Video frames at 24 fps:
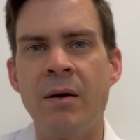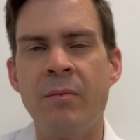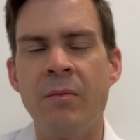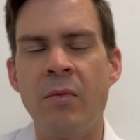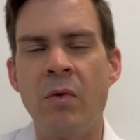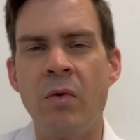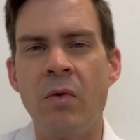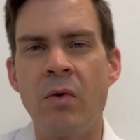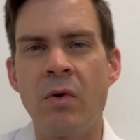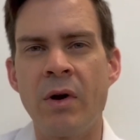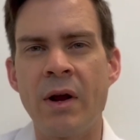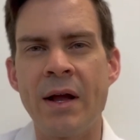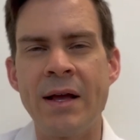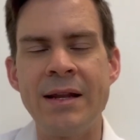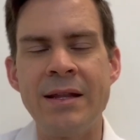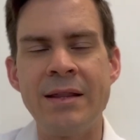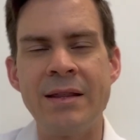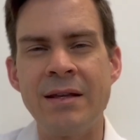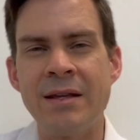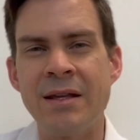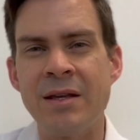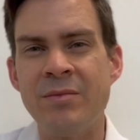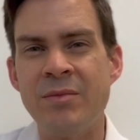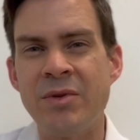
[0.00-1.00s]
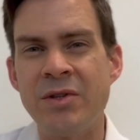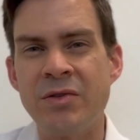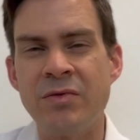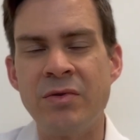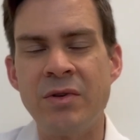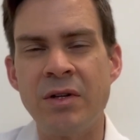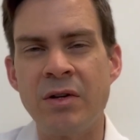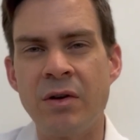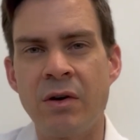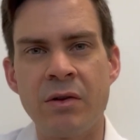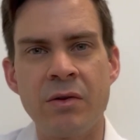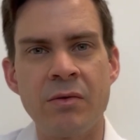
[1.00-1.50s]
or anything in
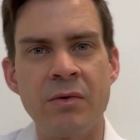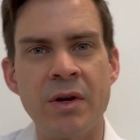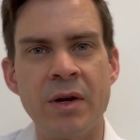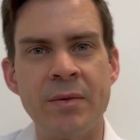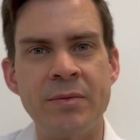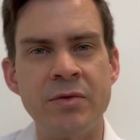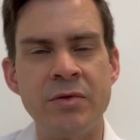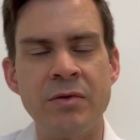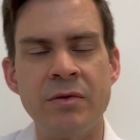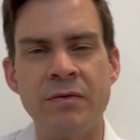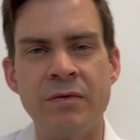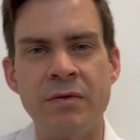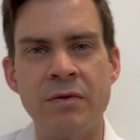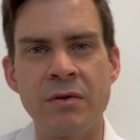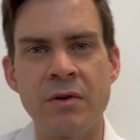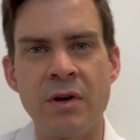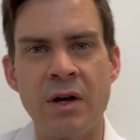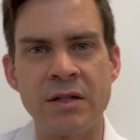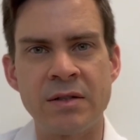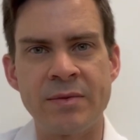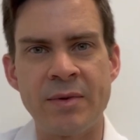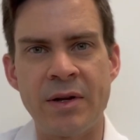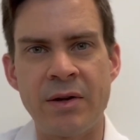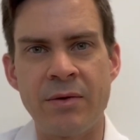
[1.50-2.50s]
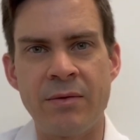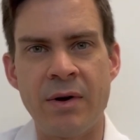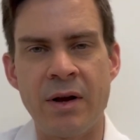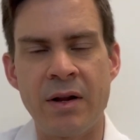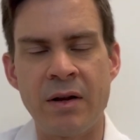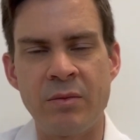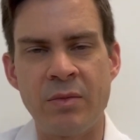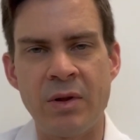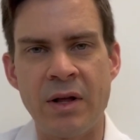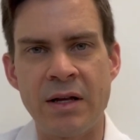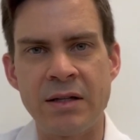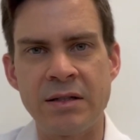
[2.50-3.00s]
between all the way up to a full cosmetic
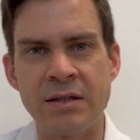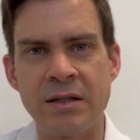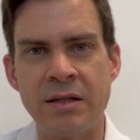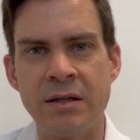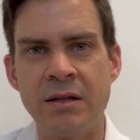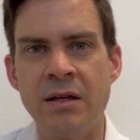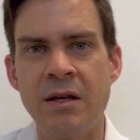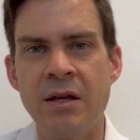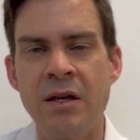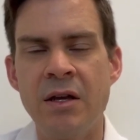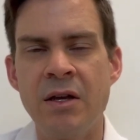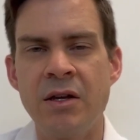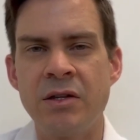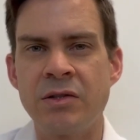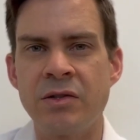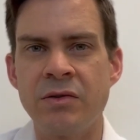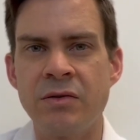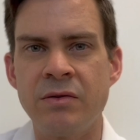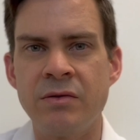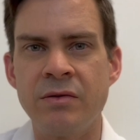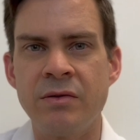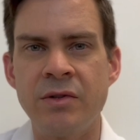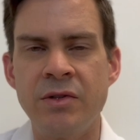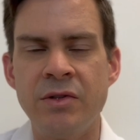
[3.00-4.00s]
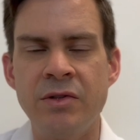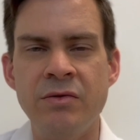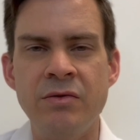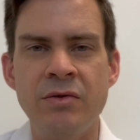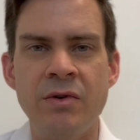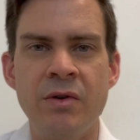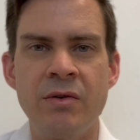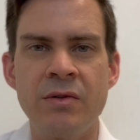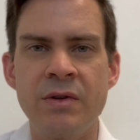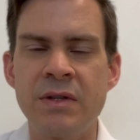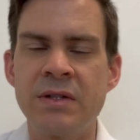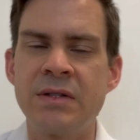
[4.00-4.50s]
rhinoplasty. So you
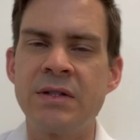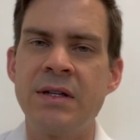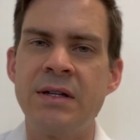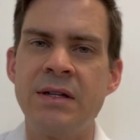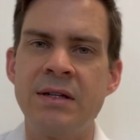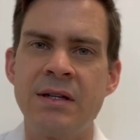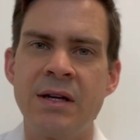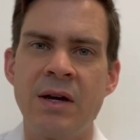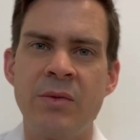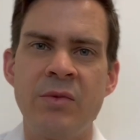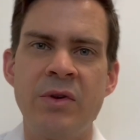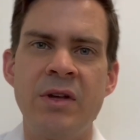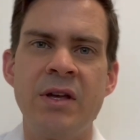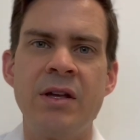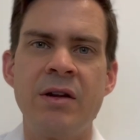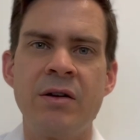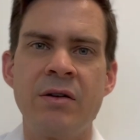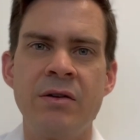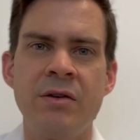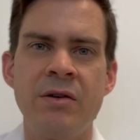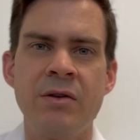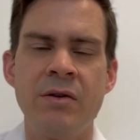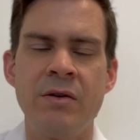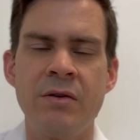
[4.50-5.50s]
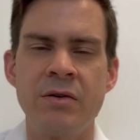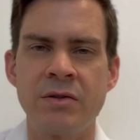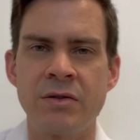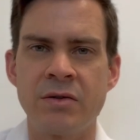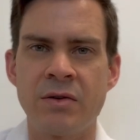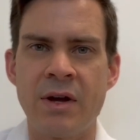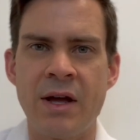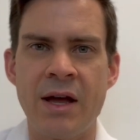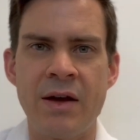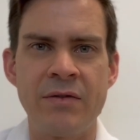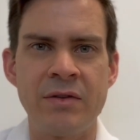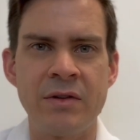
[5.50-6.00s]
know this anytime we hit our nose
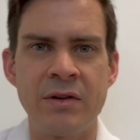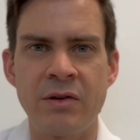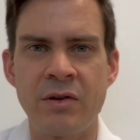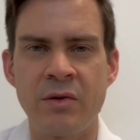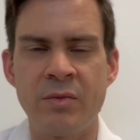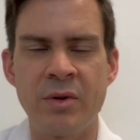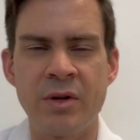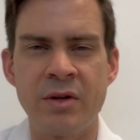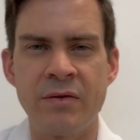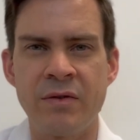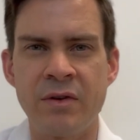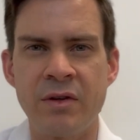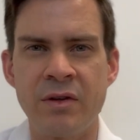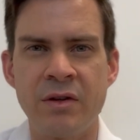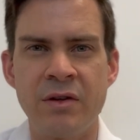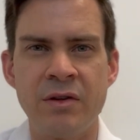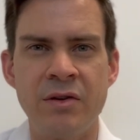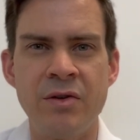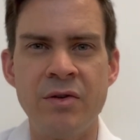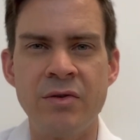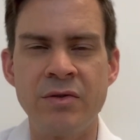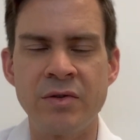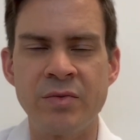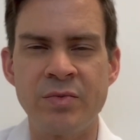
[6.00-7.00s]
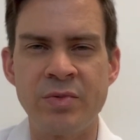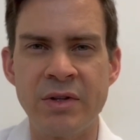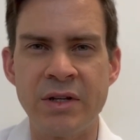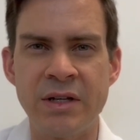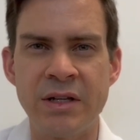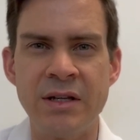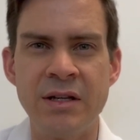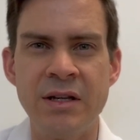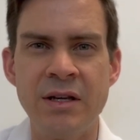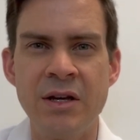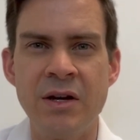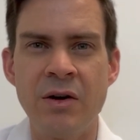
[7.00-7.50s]
or have a little bit of a
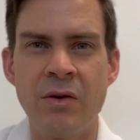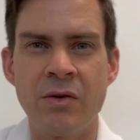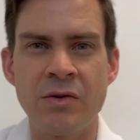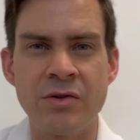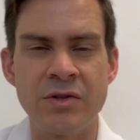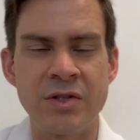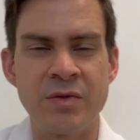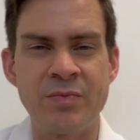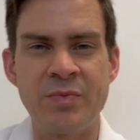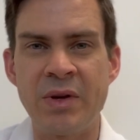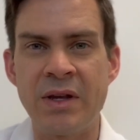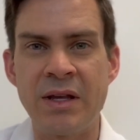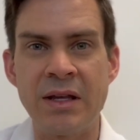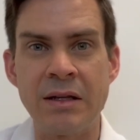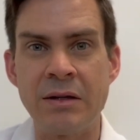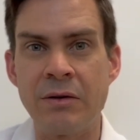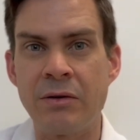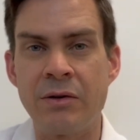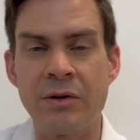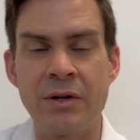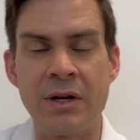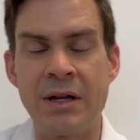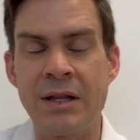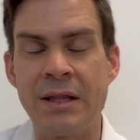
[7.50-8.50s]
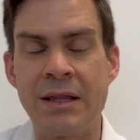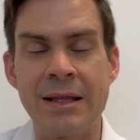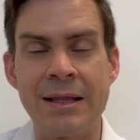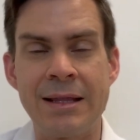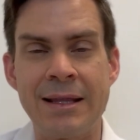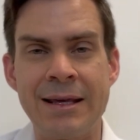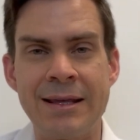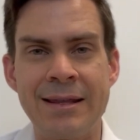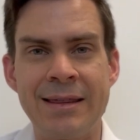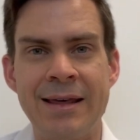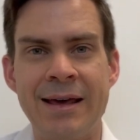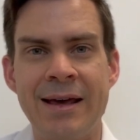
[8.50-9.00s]
nosebleed or just pick it or anything
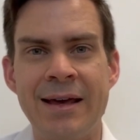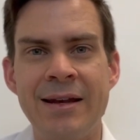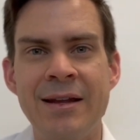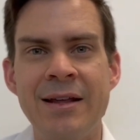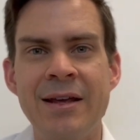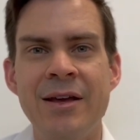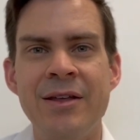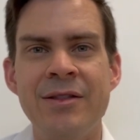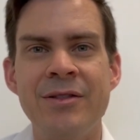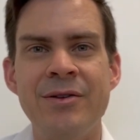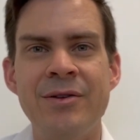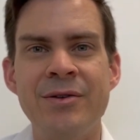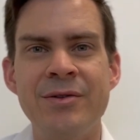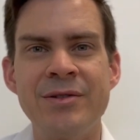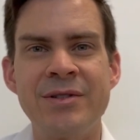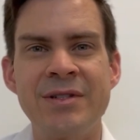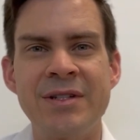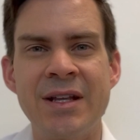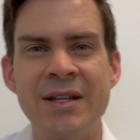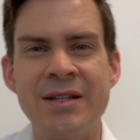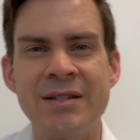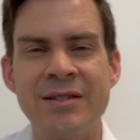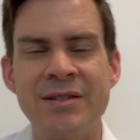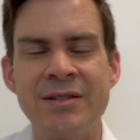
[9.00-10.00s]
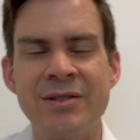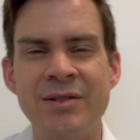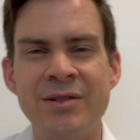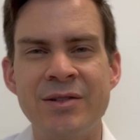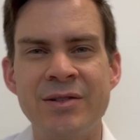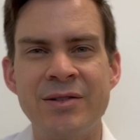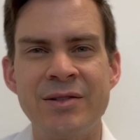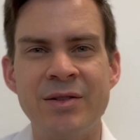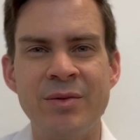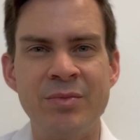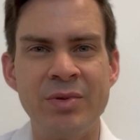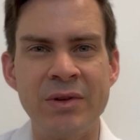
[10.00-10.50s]
like that, the nose tends to
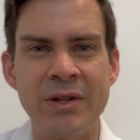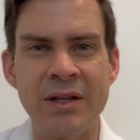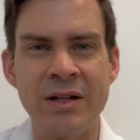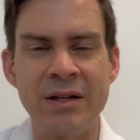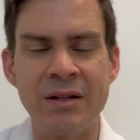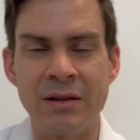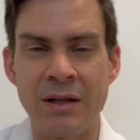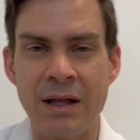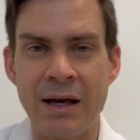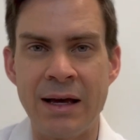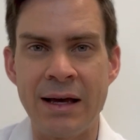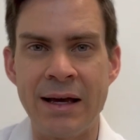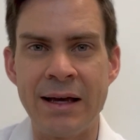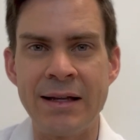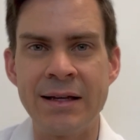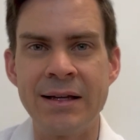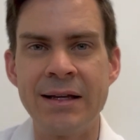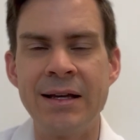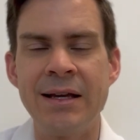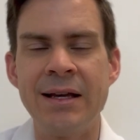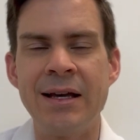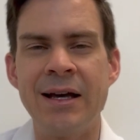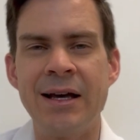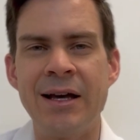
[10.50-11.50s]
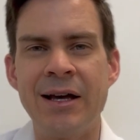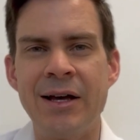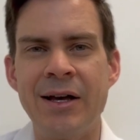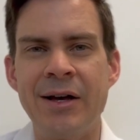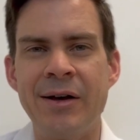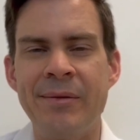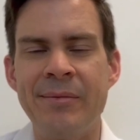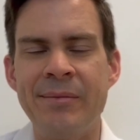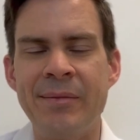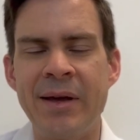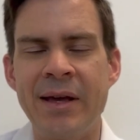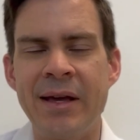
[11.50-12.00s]
bleed a lot,
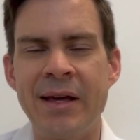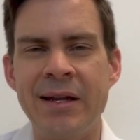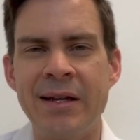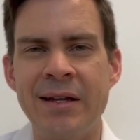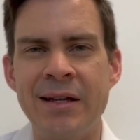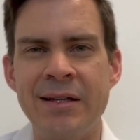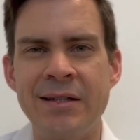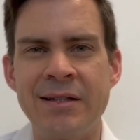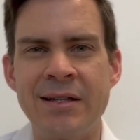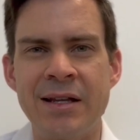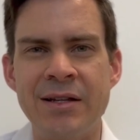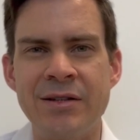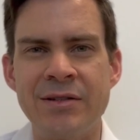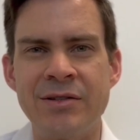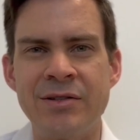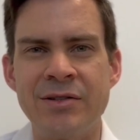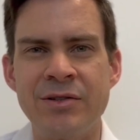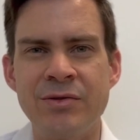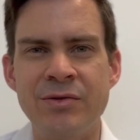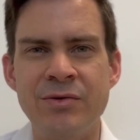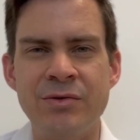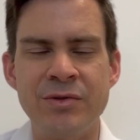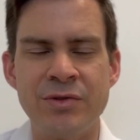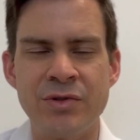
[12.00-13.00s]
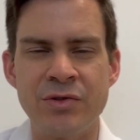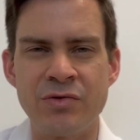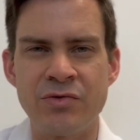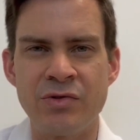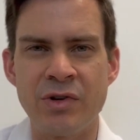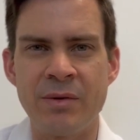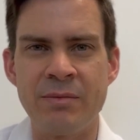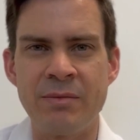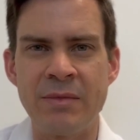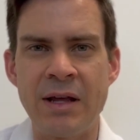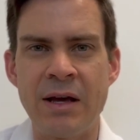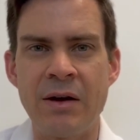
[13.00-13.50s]
and it tends to ooze and
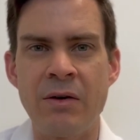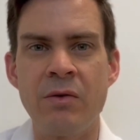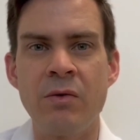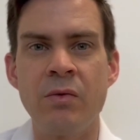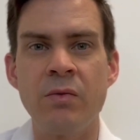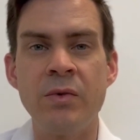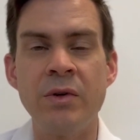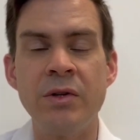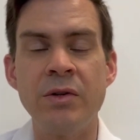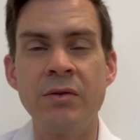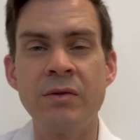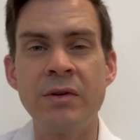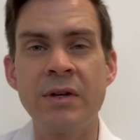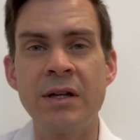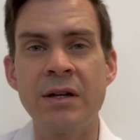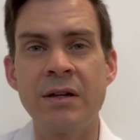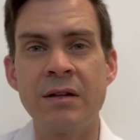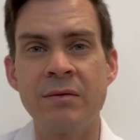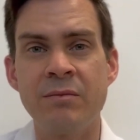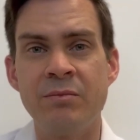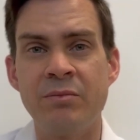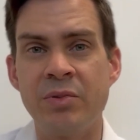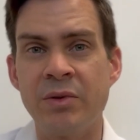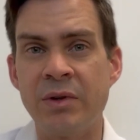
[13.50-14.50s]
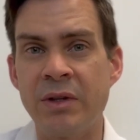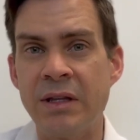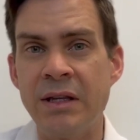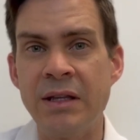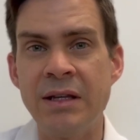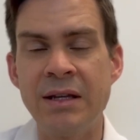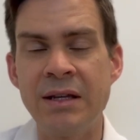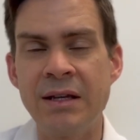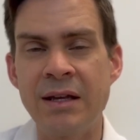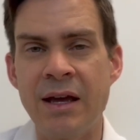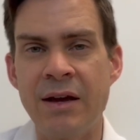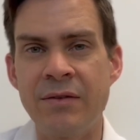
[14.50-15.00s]
drip. Now, we don't get a
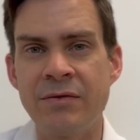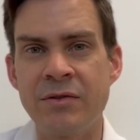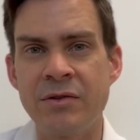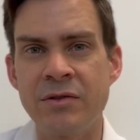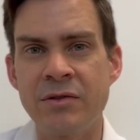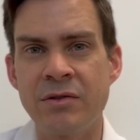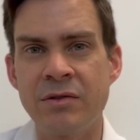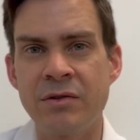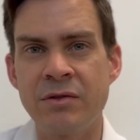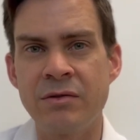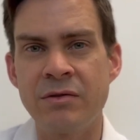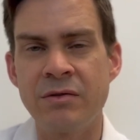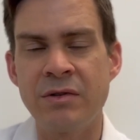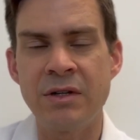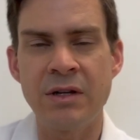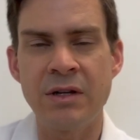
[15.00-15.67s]
bleeding after surgery,